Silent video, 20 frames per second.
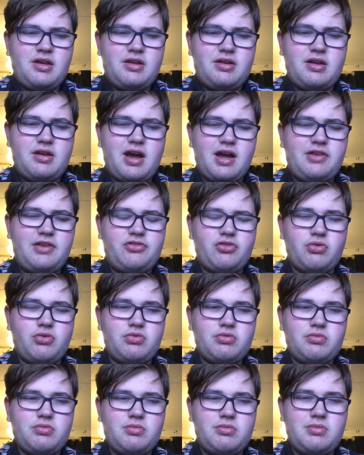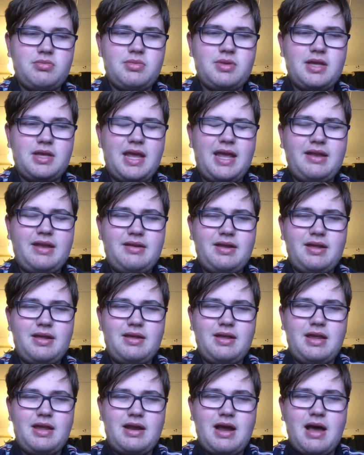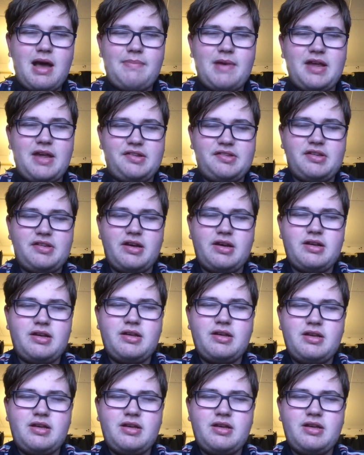Nigel in in our base to